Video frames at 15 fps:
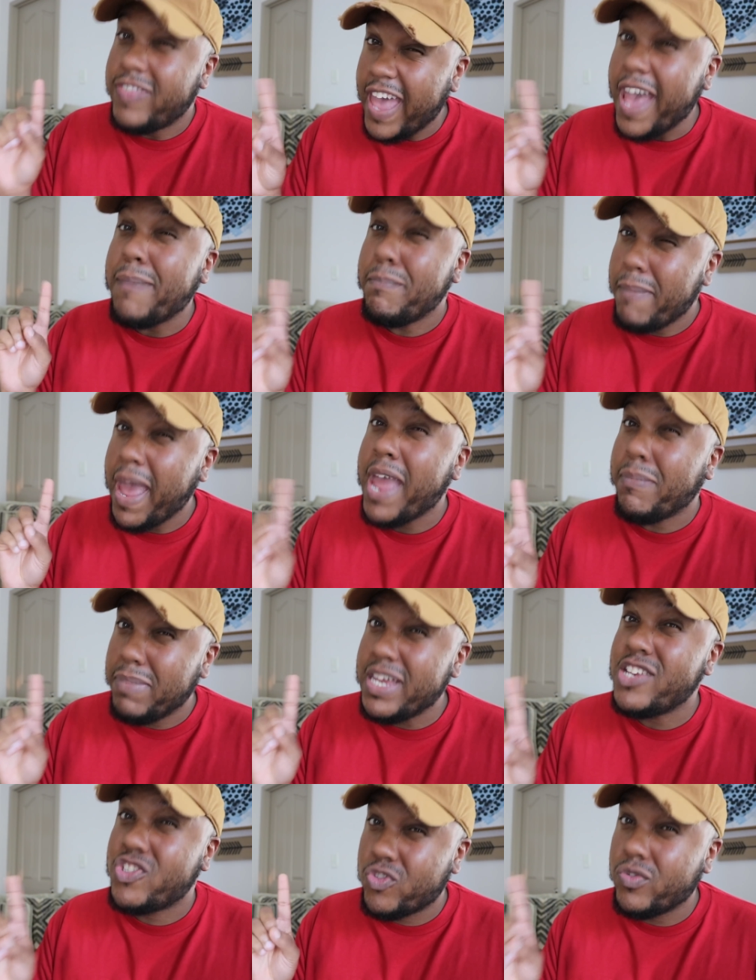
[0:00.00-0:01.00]
That may
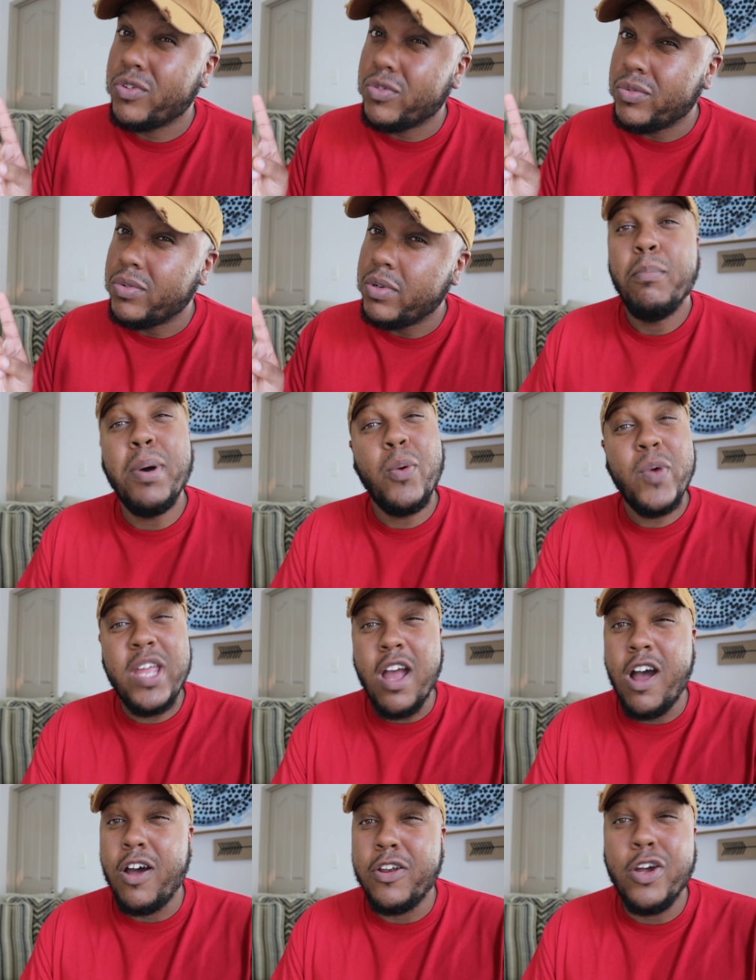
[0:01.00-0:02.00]
be true, but
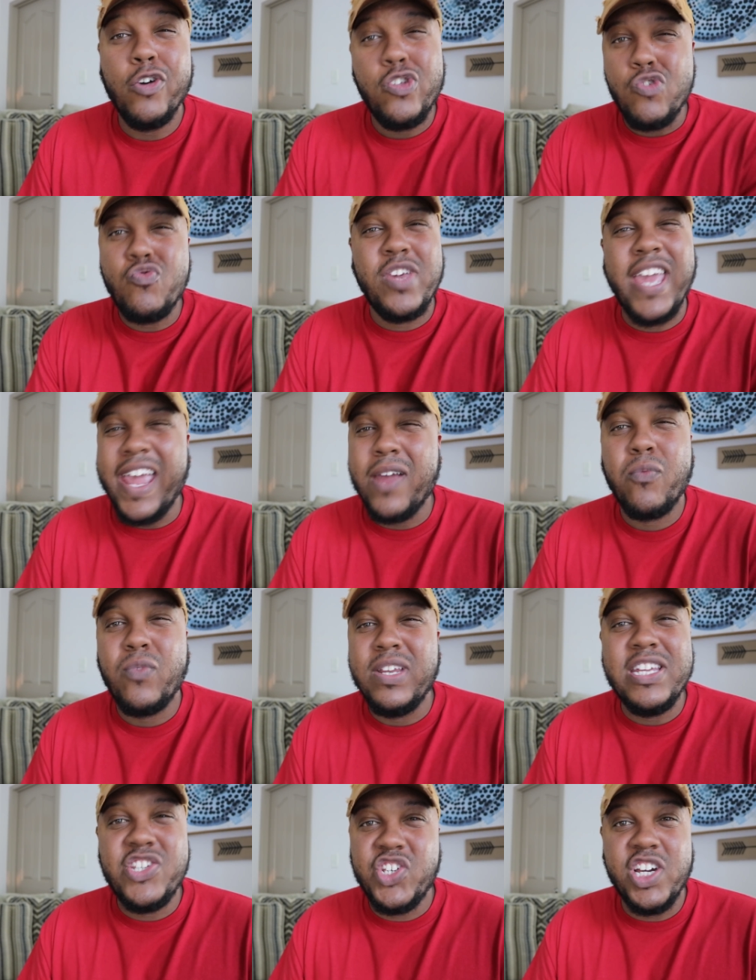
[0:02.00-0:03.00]
we all know you can't
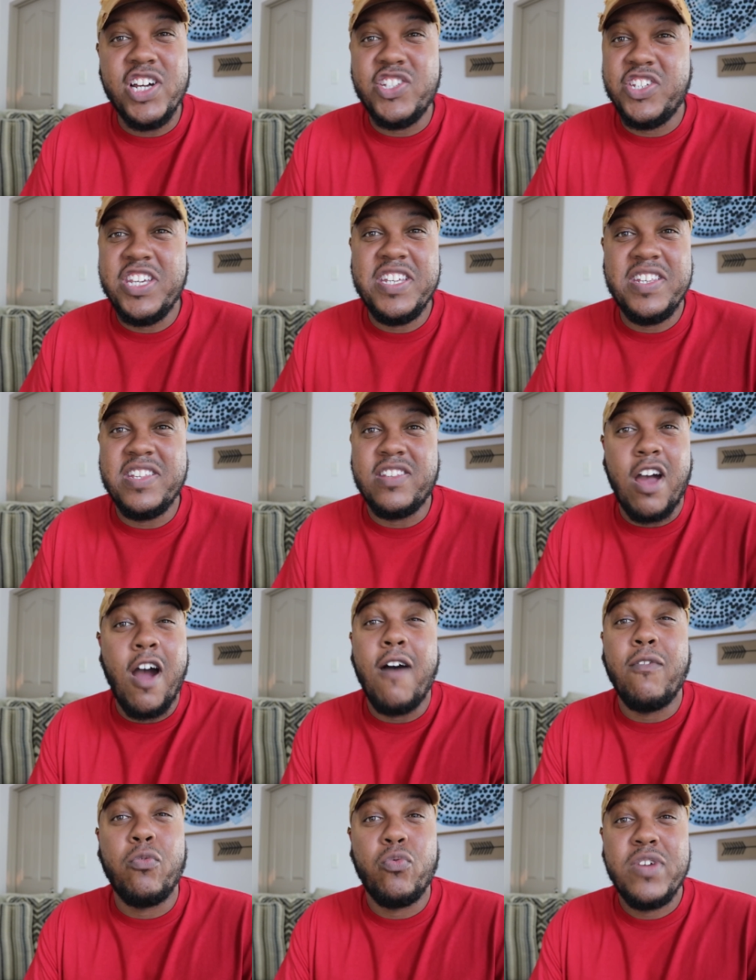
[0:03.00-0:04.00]
really judge Yeezys
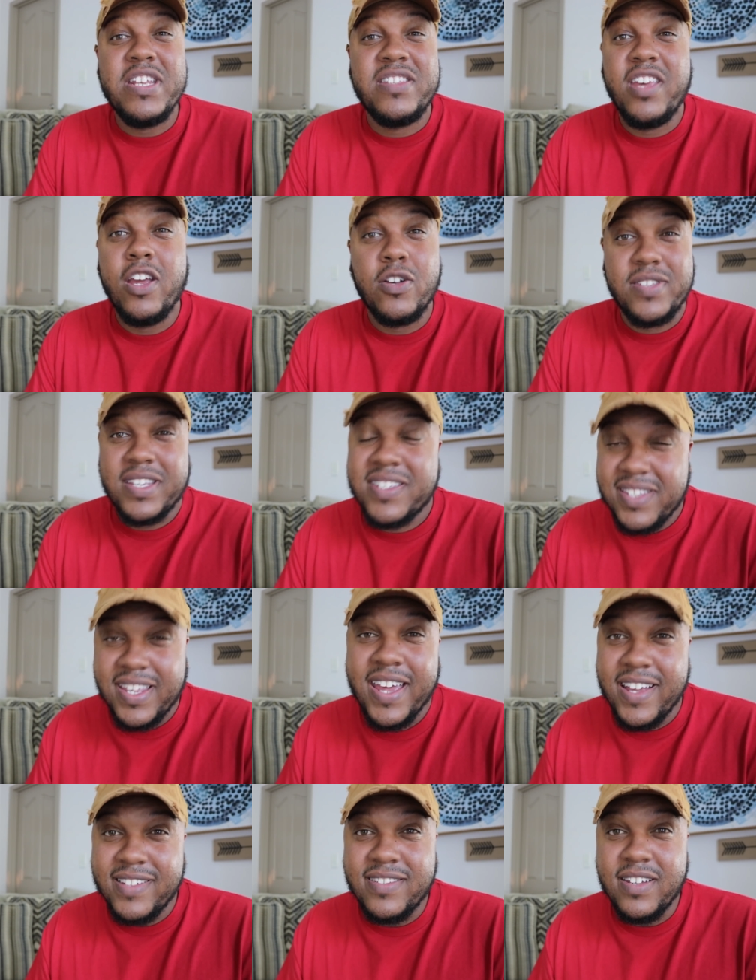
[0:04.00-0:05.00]
off retail
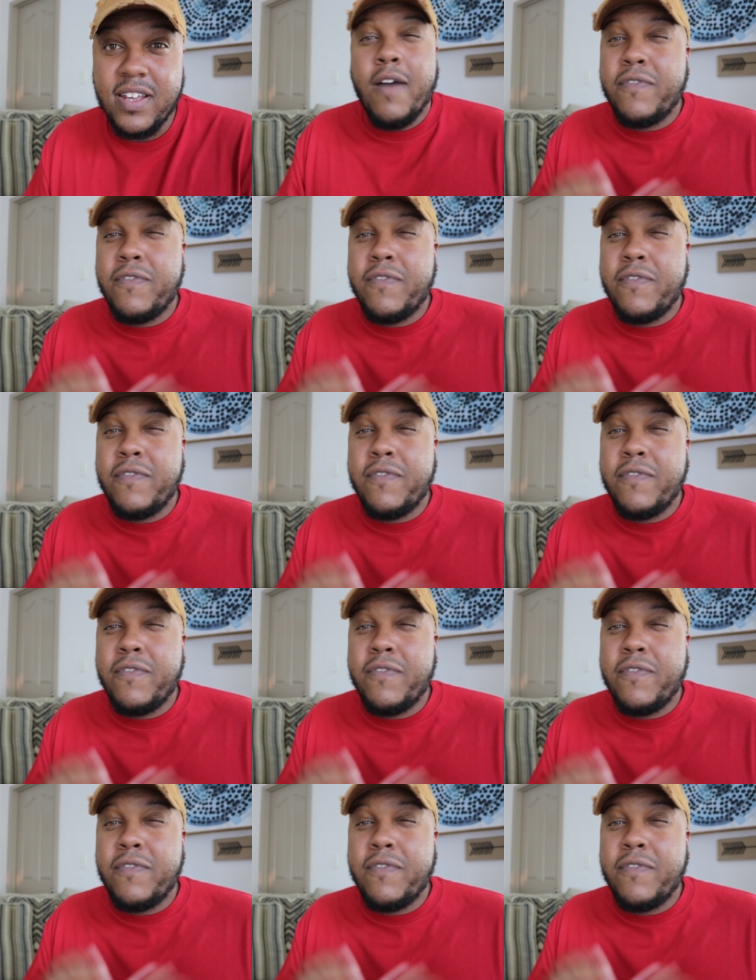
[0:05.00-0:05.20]
success.